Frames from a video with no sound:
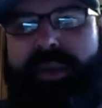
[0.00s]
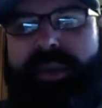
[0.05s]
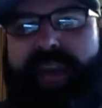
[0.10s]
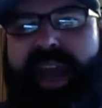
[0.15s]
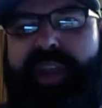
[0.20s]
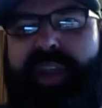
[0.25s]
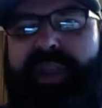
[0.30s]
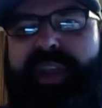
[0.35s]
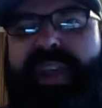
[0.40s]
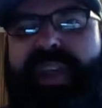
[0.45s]
I
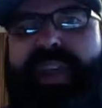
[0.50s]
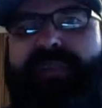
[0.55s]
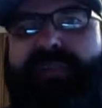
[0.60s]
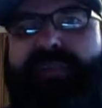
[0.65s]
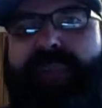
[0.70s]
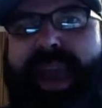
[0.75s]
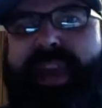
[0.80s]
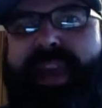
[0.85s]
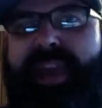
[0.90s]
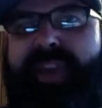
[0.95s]
think it
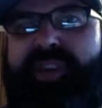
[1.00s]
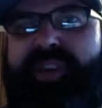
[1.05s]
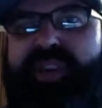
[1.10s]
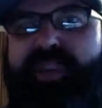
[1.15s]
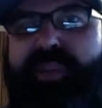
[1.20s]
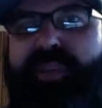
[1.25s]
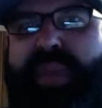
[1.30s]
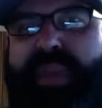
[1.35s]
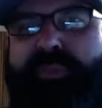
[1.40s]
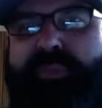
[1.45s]
might also
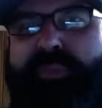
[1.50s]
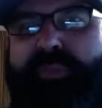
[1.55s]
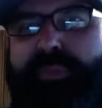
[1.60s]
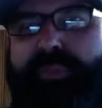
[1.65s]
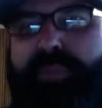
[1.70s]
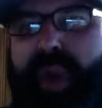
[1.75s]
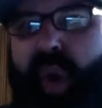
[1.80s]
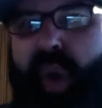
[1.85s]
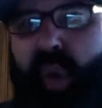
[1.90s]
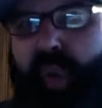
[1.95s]
be
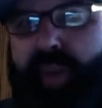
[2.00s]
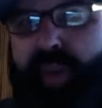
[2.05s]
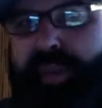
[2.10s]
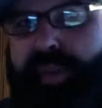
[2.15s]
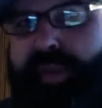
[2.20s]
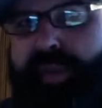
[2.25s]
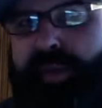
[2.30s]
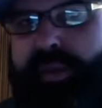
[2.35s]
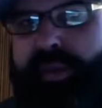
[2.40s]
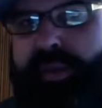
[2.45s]
both.
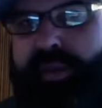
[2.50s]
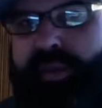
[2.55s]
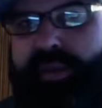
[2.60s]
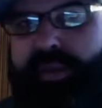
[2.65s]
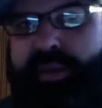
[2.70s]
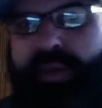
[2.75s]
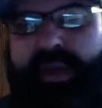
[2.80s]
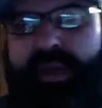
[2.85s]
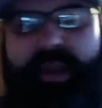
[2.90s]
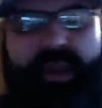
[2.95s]

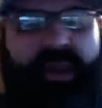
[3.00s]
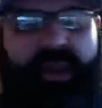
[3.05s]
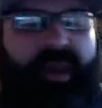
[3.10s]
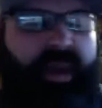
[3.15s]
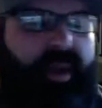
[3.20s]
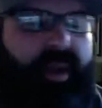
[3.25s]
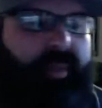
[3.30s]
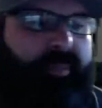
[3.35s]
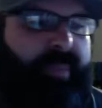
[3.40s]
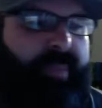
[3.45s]

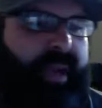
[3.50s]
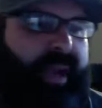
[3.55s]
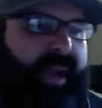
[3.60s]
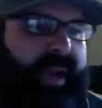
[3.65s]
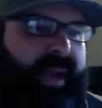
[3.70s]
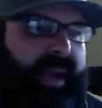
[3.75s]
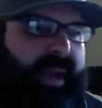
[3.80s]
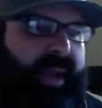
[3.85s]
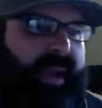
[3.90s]
But